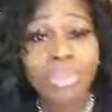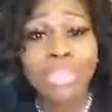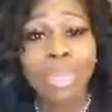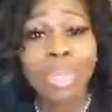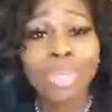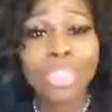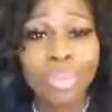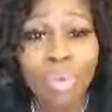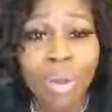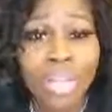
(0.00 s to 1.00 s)
make me do
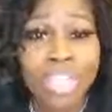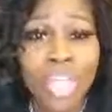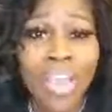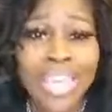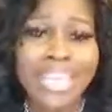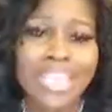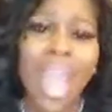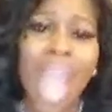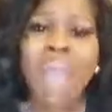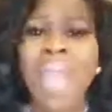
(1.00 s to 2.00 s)
all the talking. Y'all
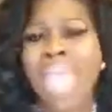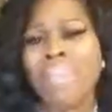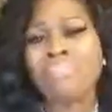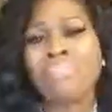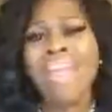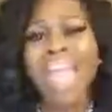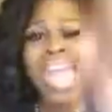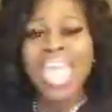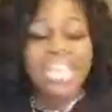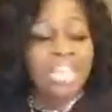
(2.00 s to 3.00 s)
ain't
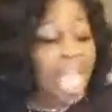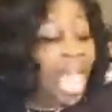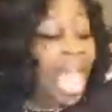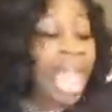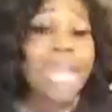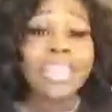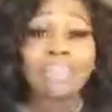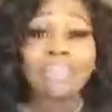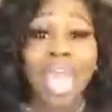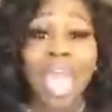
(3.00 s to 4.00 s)
right. I need
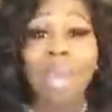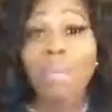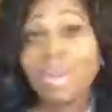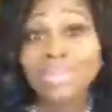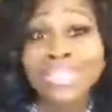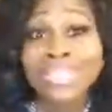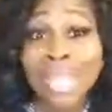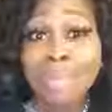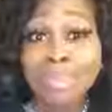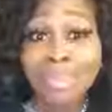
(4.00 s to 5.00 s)
my elbows to stop
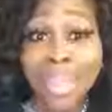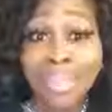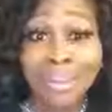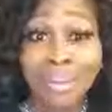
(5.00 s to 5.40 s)
saying though.